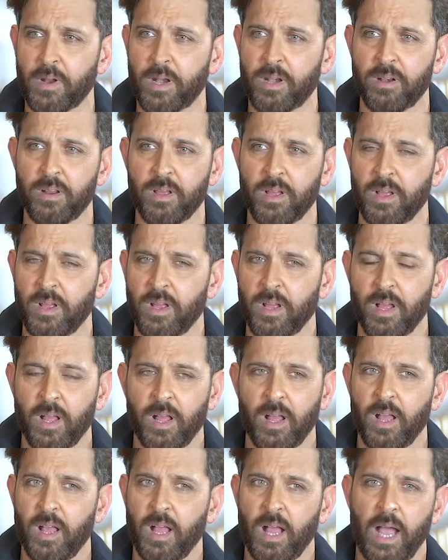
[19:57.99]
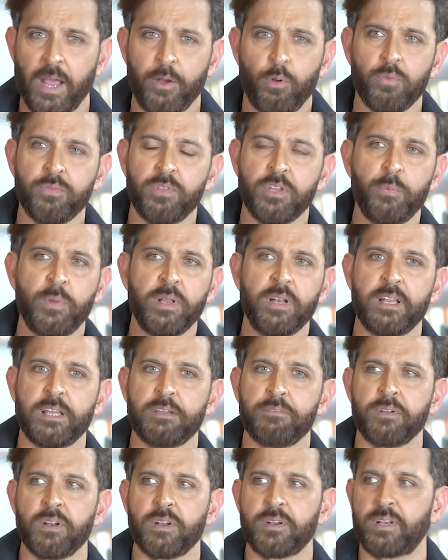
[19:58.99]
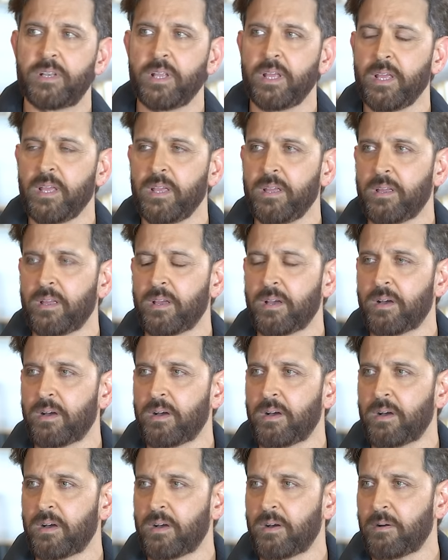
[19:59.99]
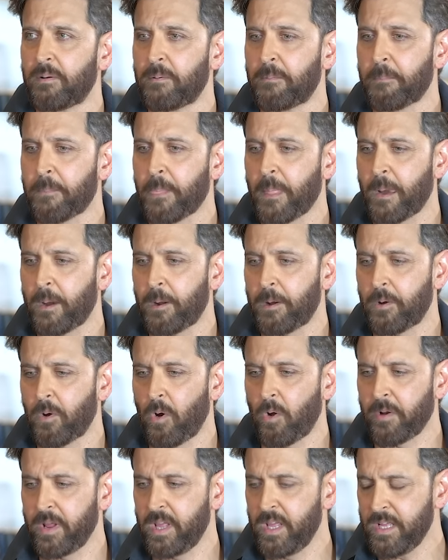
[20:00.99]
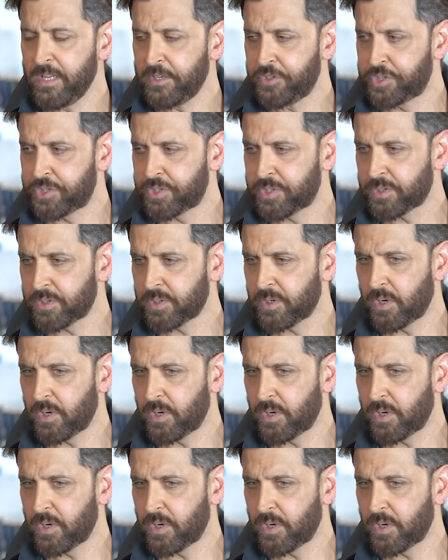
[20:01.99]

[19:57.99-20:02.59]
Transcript: And I don't think we live in a day or age